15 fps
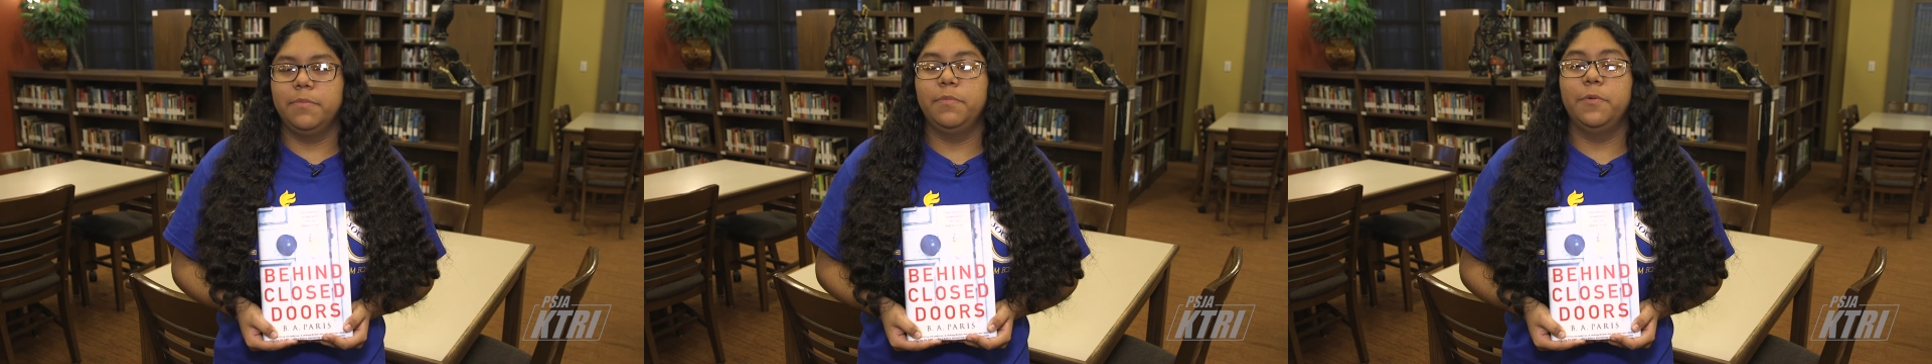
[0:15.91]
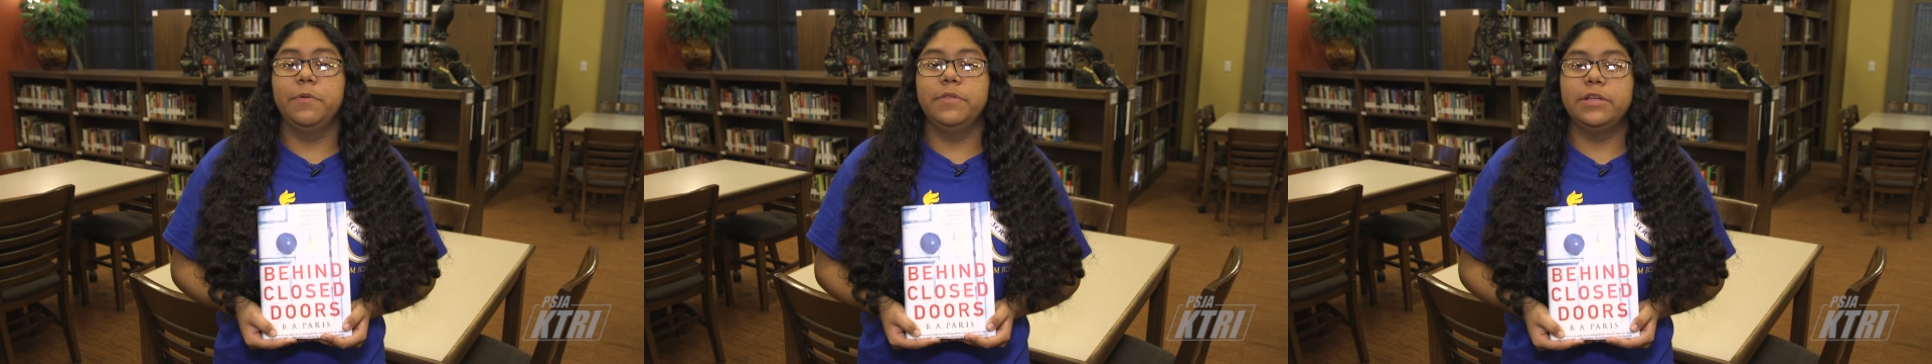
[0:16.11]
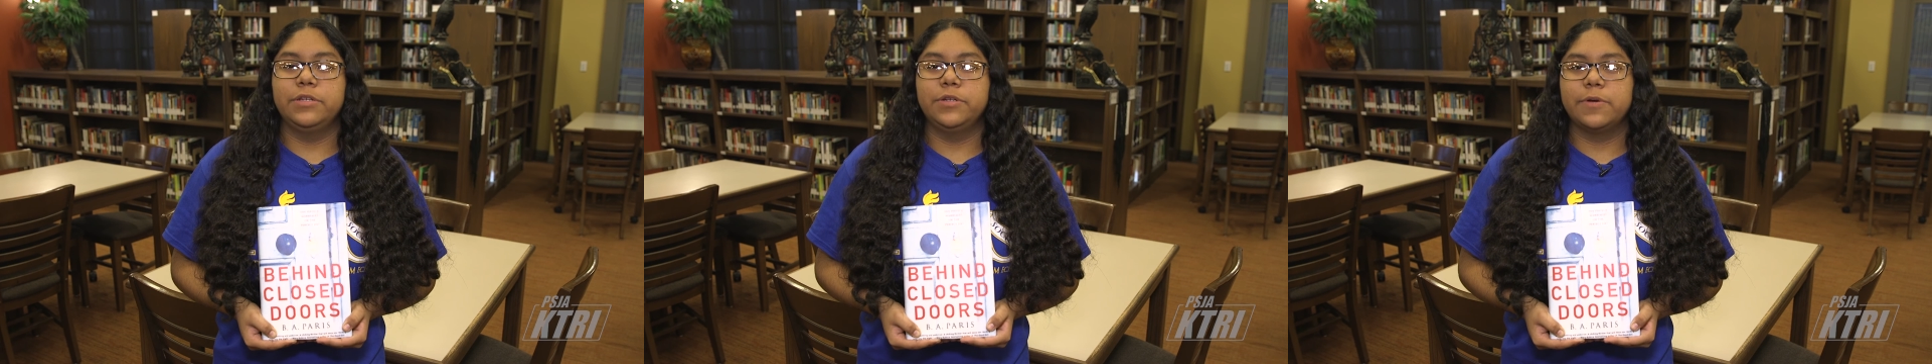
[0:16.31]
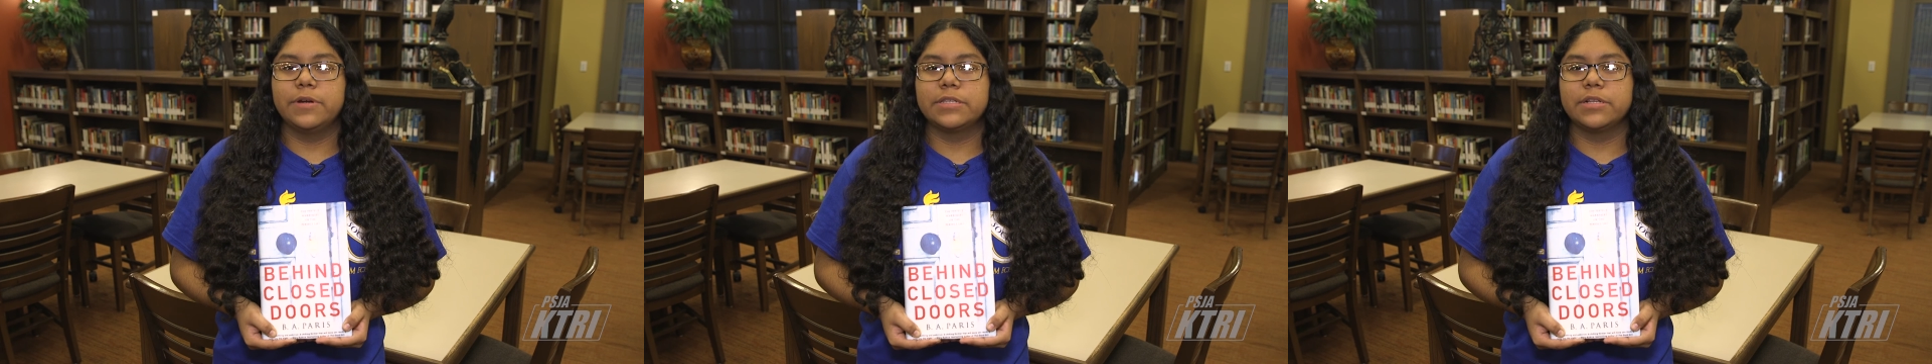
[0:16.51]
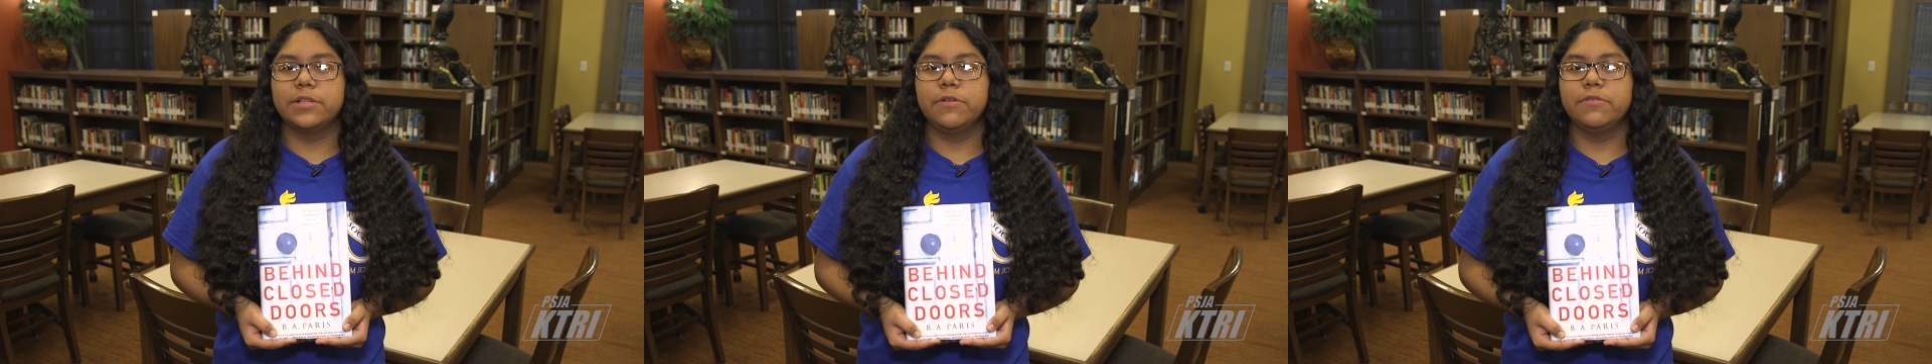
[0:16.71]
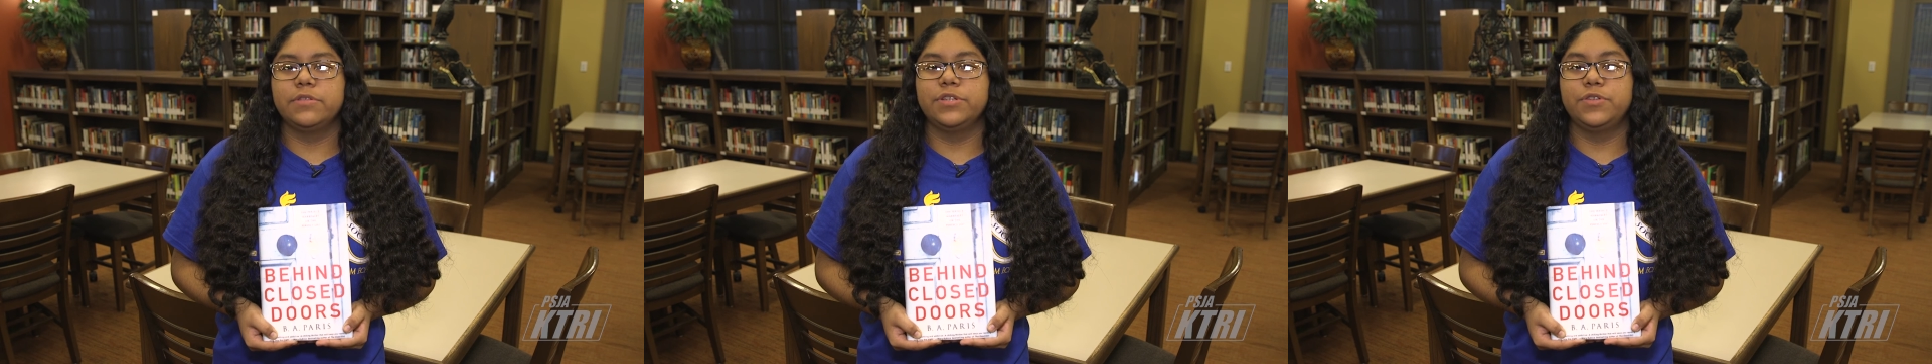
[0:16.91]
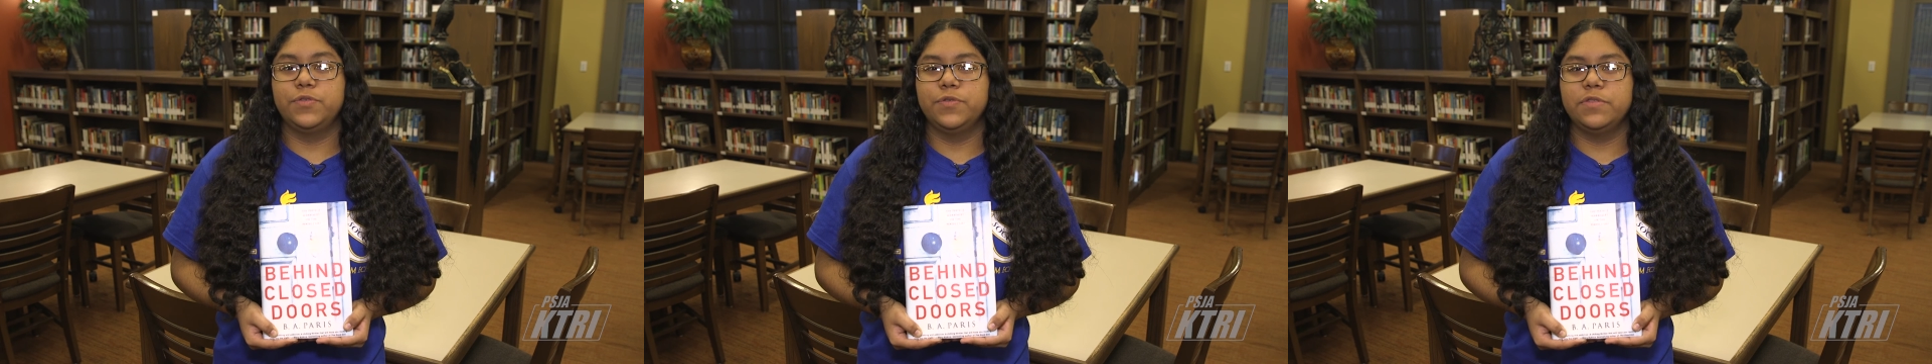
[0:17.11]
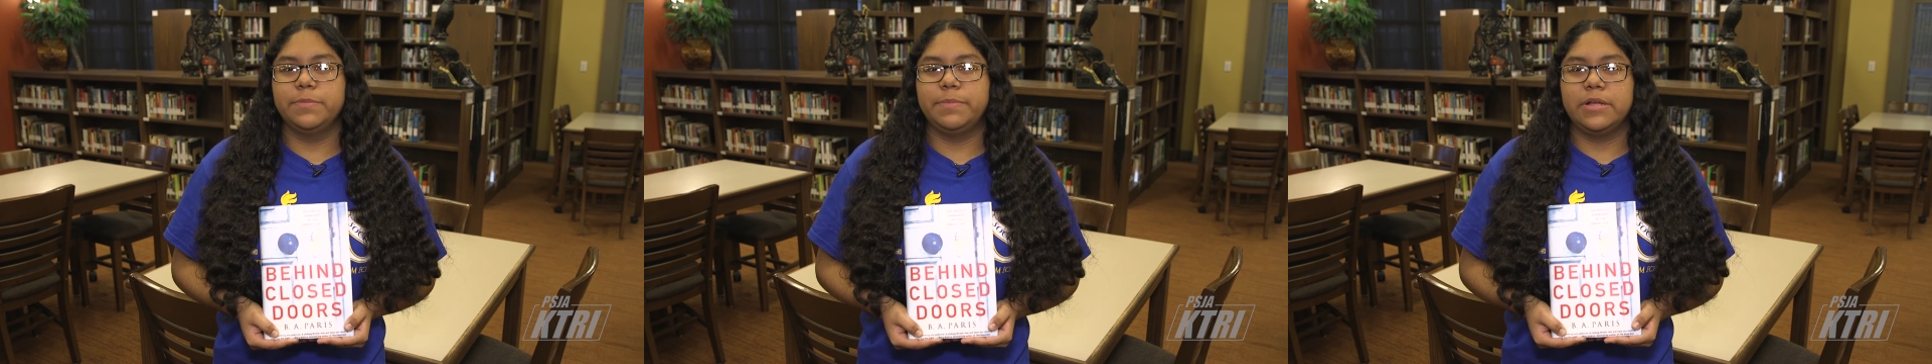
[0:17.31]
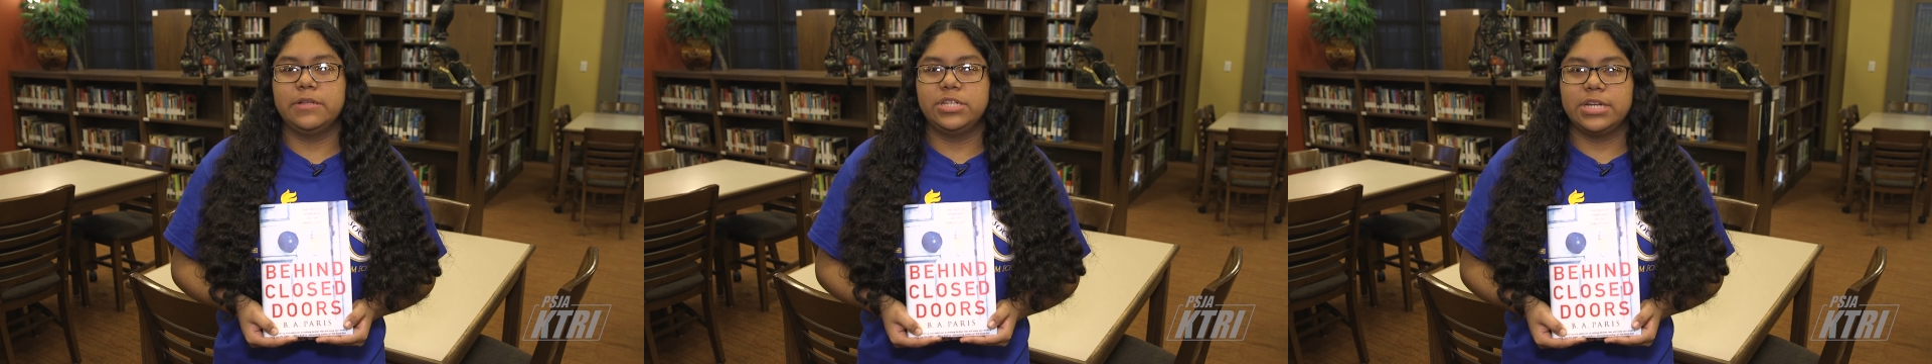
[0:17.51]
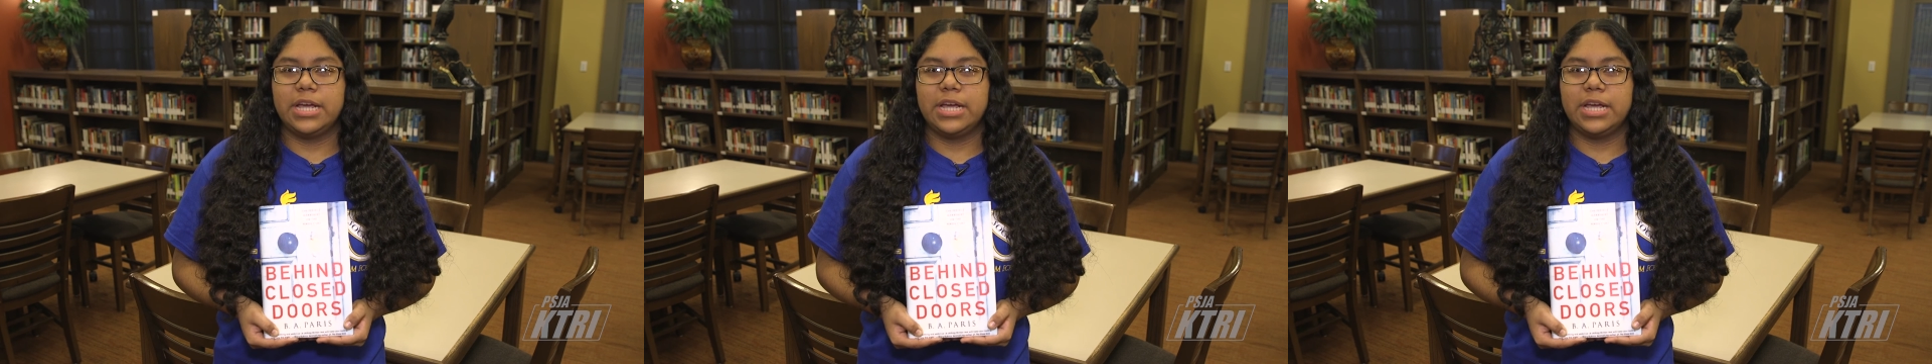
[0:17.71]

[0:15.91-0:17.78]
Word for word: but when their doors close, the truth about